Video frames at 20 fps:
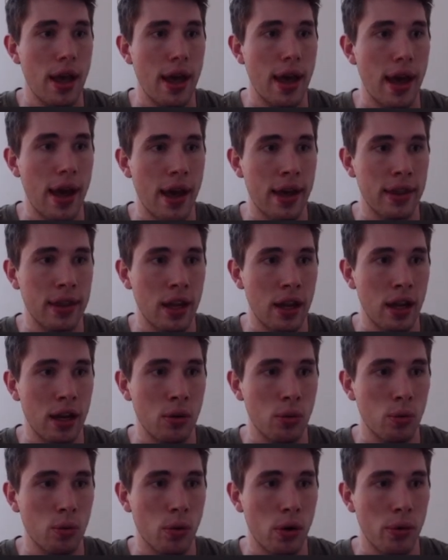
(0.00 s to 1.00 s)
And
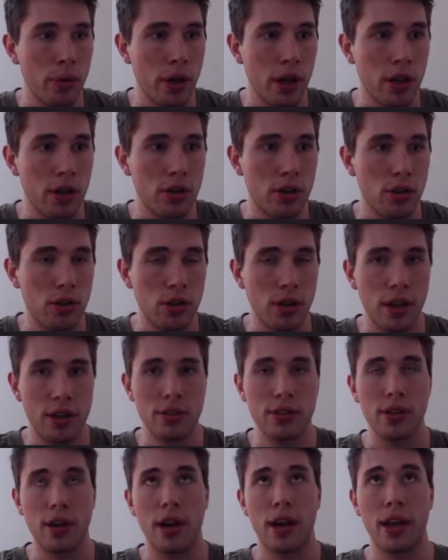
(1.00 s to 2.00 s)
then what we're going to do is,
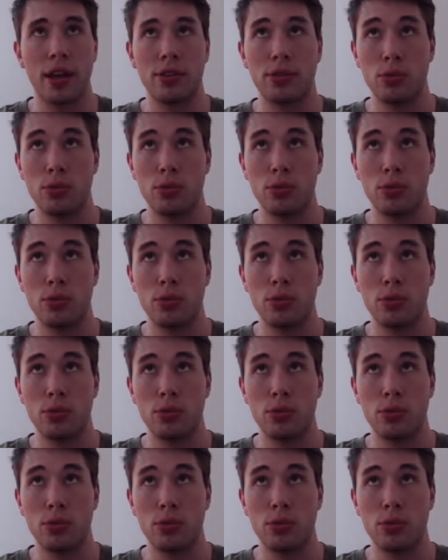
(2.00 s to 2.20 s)
I guess